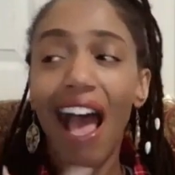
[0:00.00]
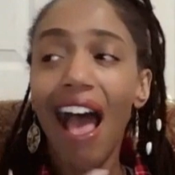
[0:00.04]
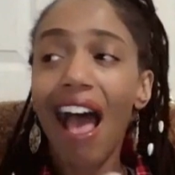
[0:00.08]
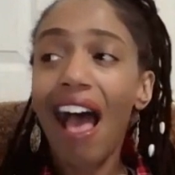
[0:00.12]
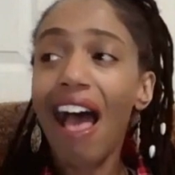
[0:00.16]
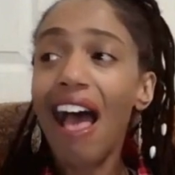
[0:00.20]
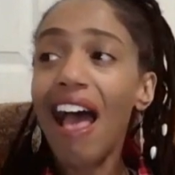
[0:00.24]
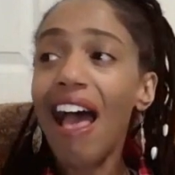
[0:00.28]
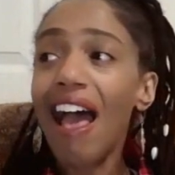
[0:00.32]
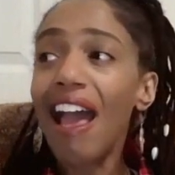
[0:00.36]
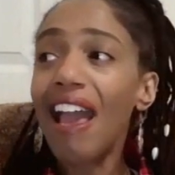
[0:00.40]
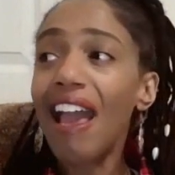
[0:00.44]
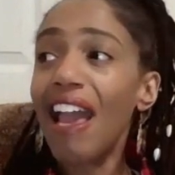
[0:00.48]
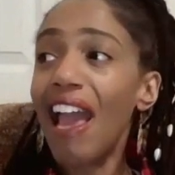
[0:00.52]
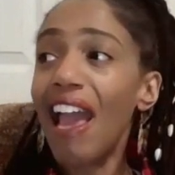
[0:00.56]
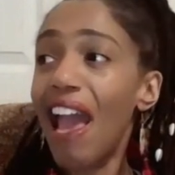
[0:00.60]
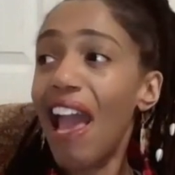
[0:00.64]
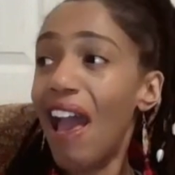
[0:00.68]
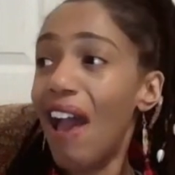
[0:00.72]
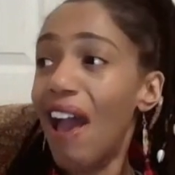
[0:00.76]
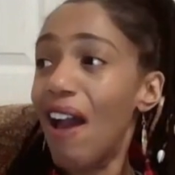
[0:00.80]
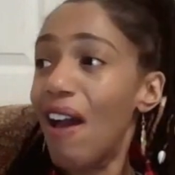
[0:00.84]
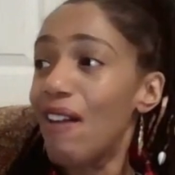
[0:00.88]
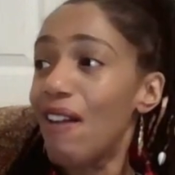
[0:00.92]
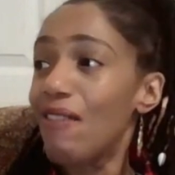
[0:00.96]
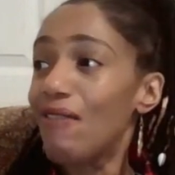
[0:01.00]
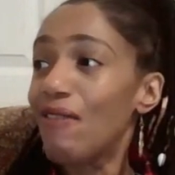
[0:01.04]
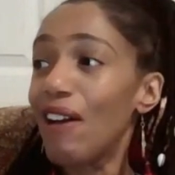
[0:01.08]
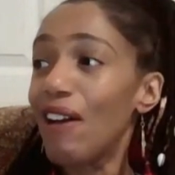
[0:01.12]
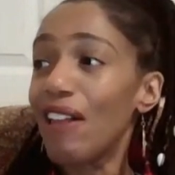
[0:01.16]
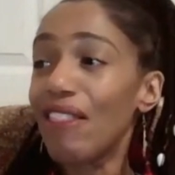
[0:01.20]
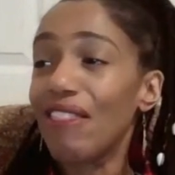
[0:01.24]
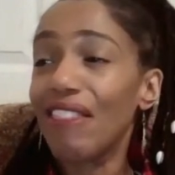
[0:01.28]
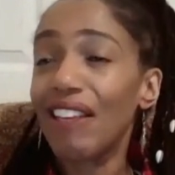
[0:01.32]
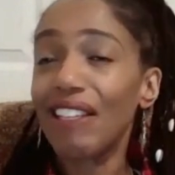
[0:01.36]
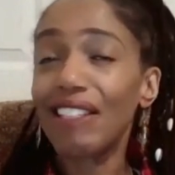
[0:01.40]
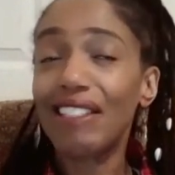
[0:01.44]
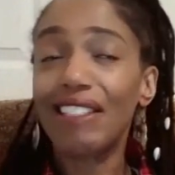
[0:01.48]
I have
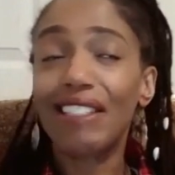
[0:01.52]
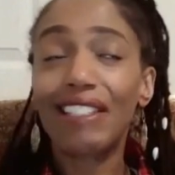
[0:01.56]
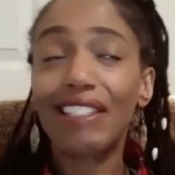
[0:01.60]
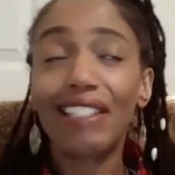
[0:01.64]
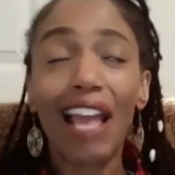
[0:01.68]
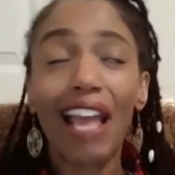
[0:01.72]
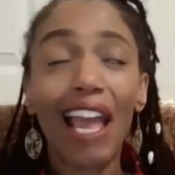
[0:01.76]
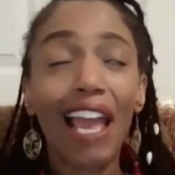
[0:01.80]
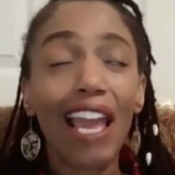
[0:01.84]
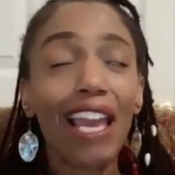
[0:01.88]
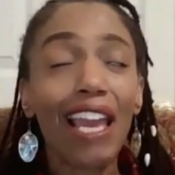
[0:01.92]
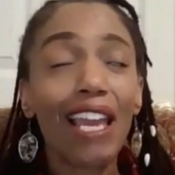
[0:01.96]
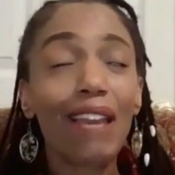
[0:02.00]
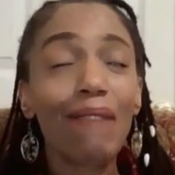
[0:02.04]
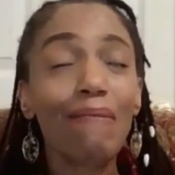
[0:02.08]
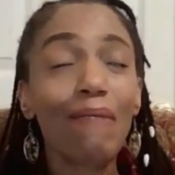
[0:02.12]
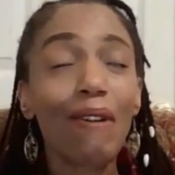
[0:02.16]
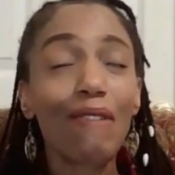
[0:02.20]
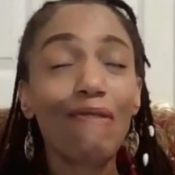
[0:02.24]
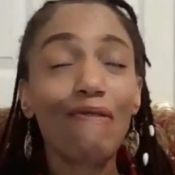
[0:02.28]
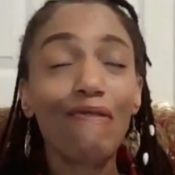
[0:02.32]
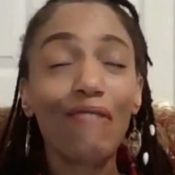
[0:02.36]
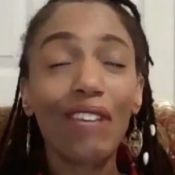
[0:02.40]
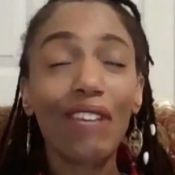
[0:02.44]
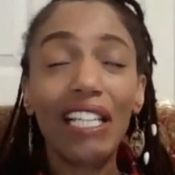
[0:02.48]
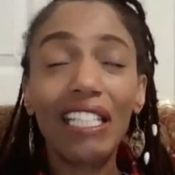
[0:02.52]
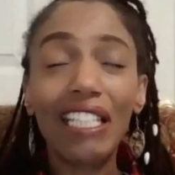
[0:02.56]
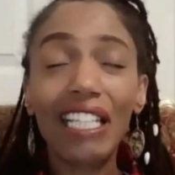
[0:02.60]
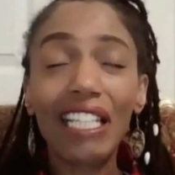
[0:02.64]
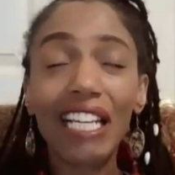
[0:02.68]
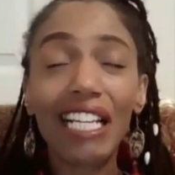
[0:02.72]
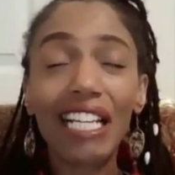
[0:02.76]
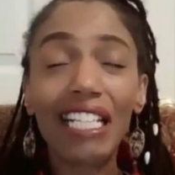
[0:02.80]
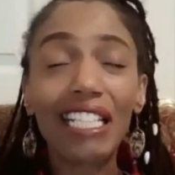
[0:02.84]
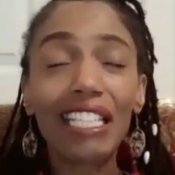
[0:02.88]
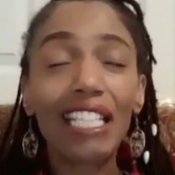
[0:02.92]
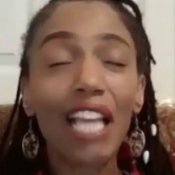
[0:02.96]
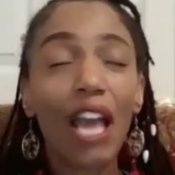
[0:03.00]
the same
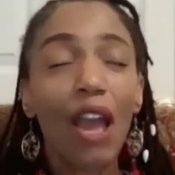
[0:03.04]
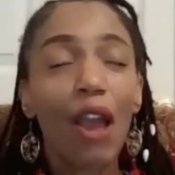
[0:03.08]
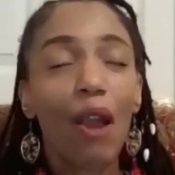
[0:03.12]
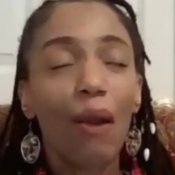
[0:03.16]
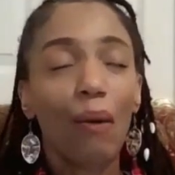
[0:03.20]
feelings.